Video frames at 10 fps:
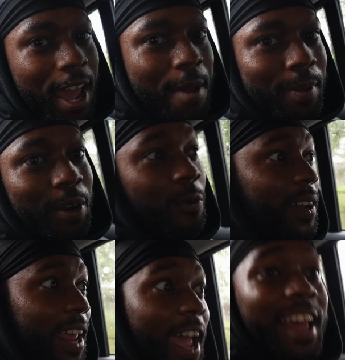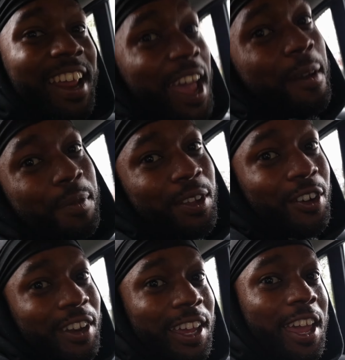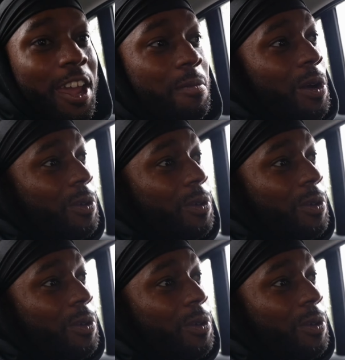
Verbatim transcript: happen and what had happened, y'all. They came out